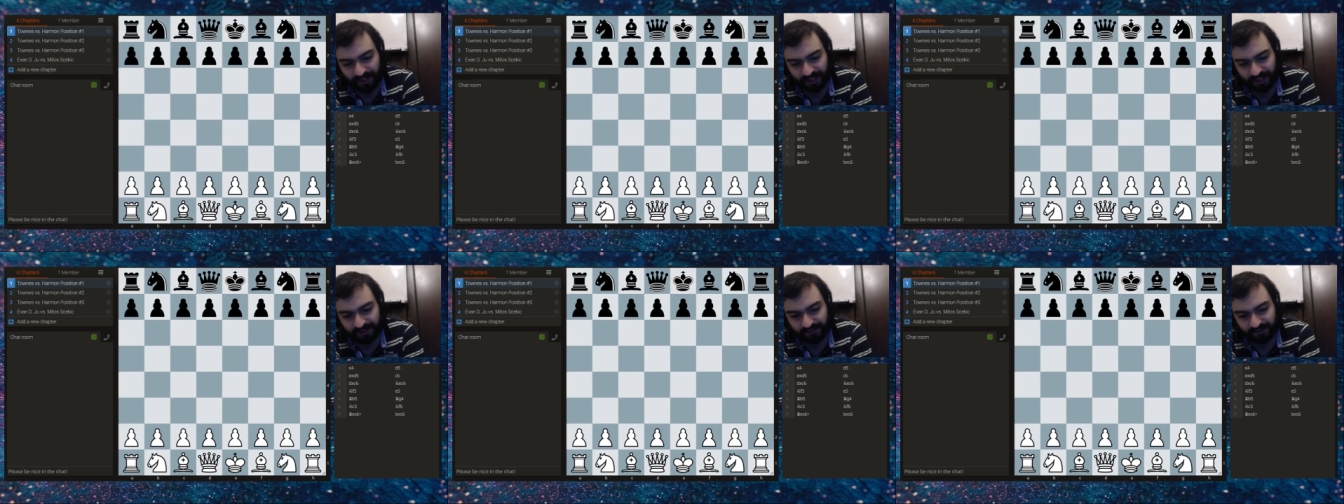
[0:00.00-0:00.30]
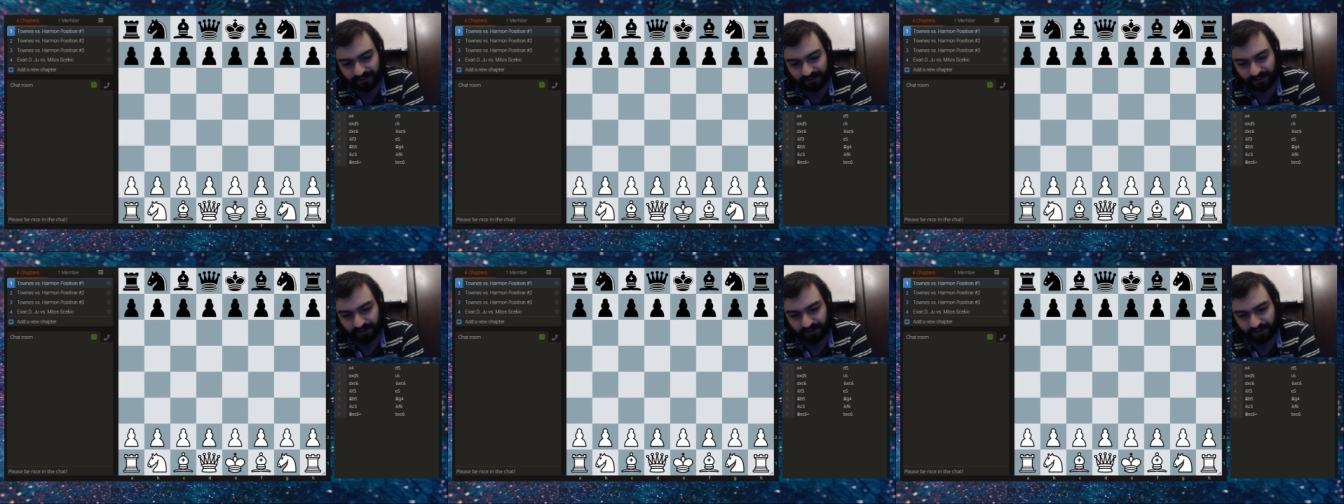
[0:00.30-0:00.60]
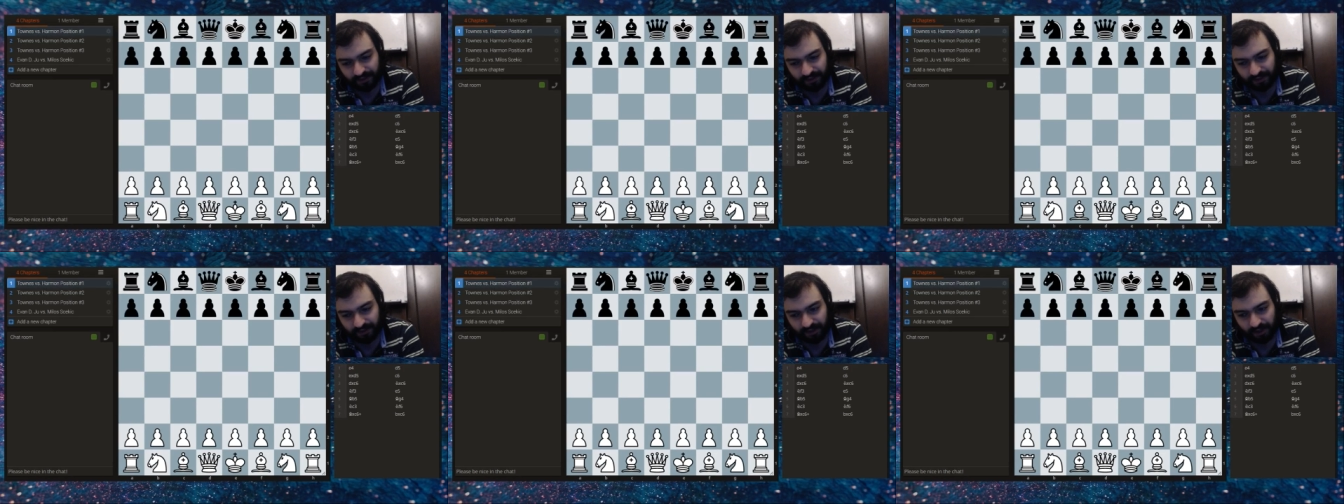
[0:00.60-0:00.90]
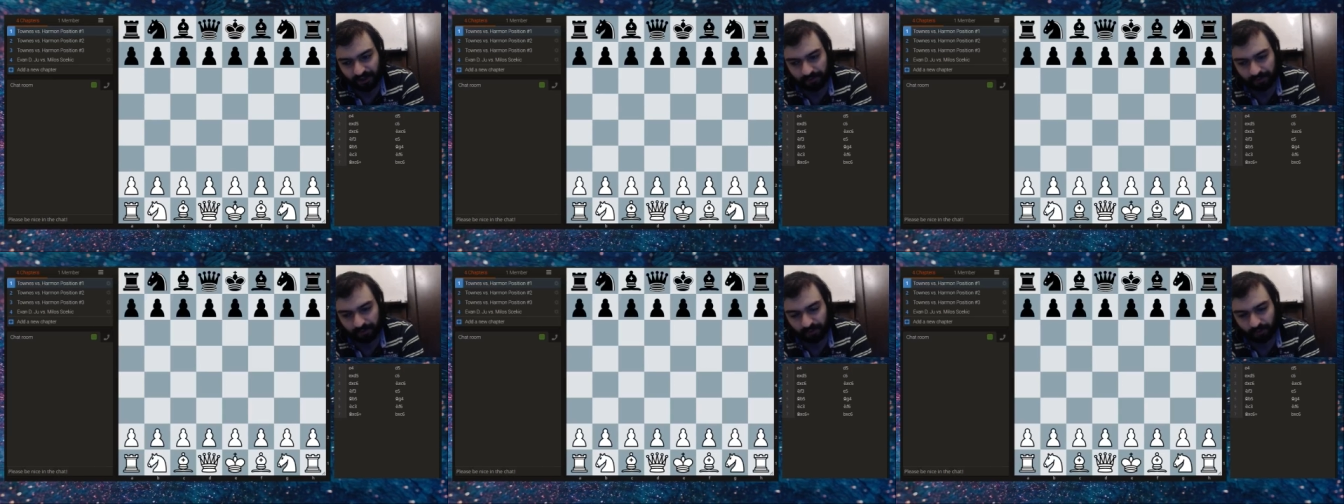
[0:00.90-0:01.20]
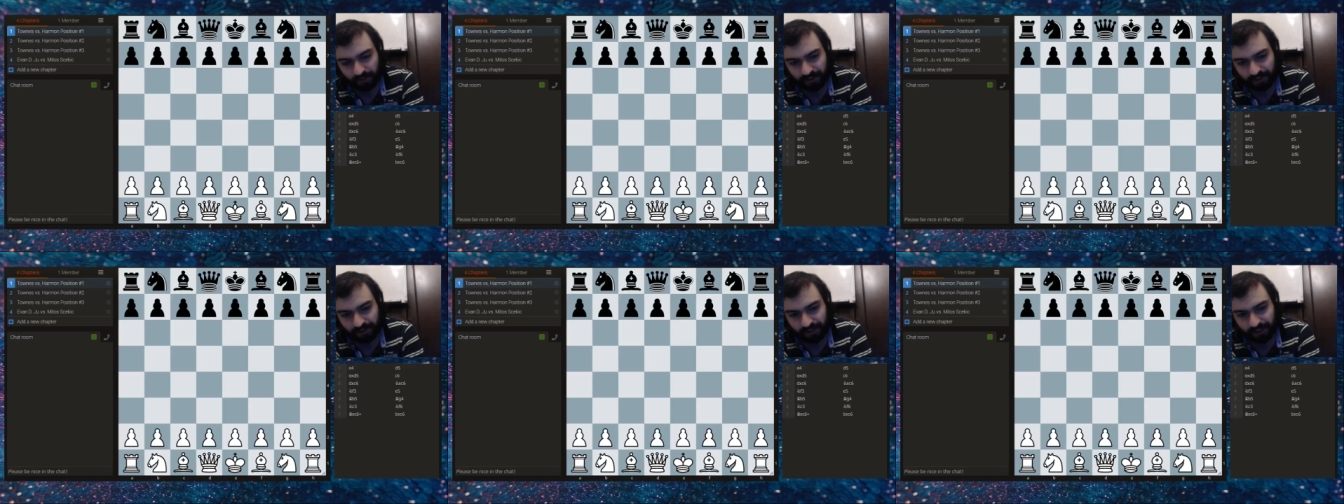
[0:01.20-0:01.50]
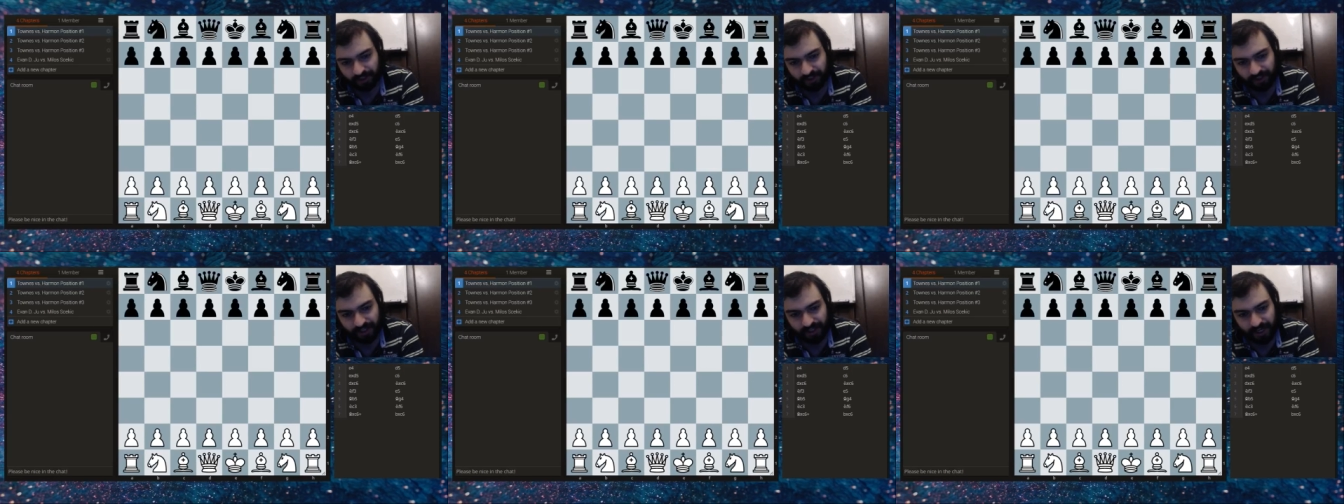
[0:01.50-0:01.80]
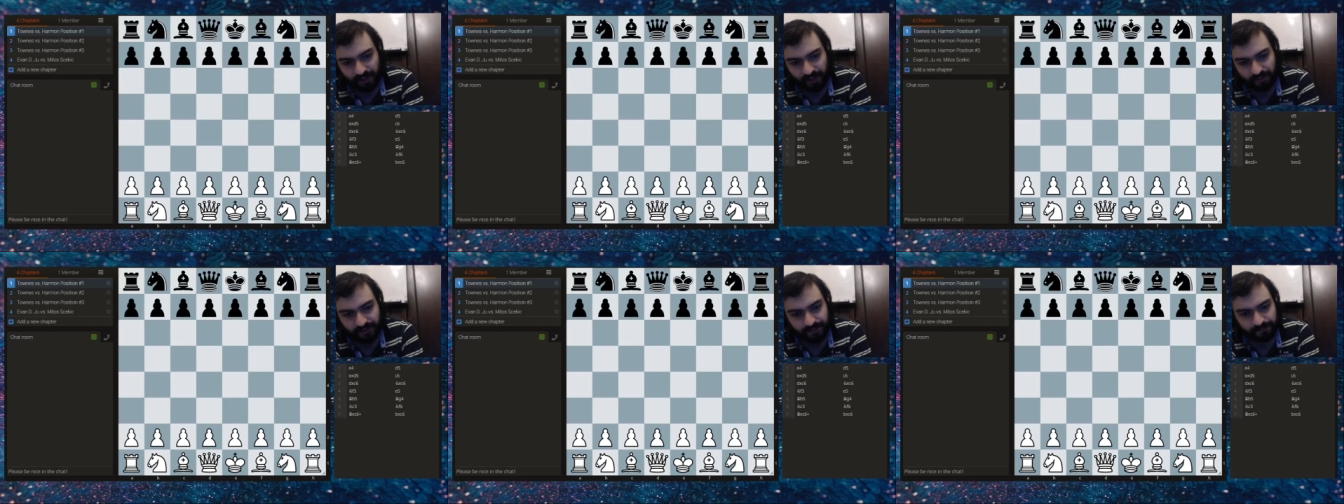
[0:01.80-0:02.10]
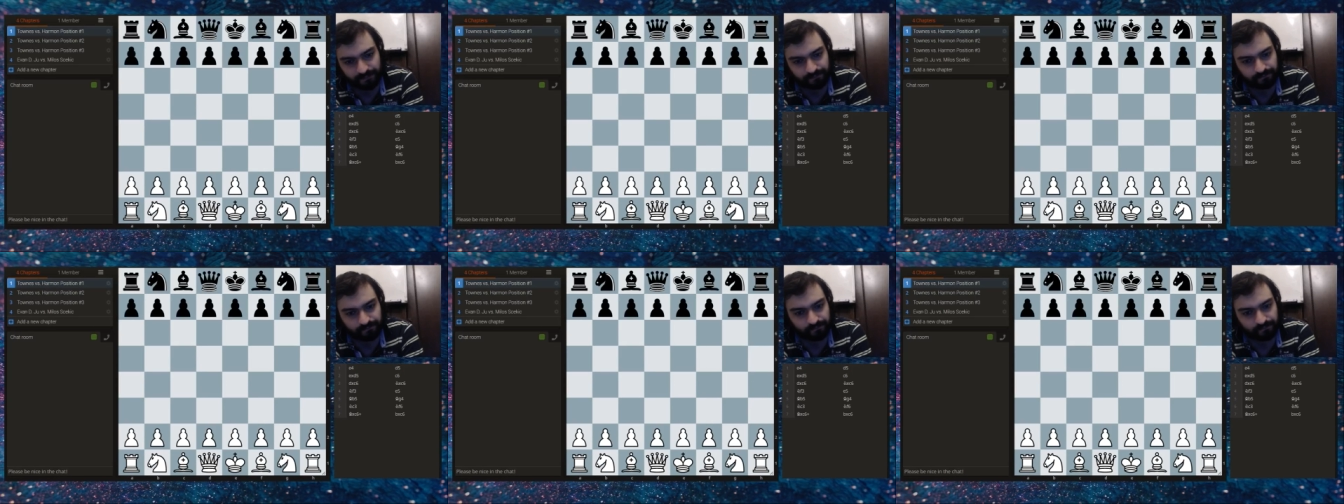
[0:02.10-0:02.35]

that Harmon will crush Townes.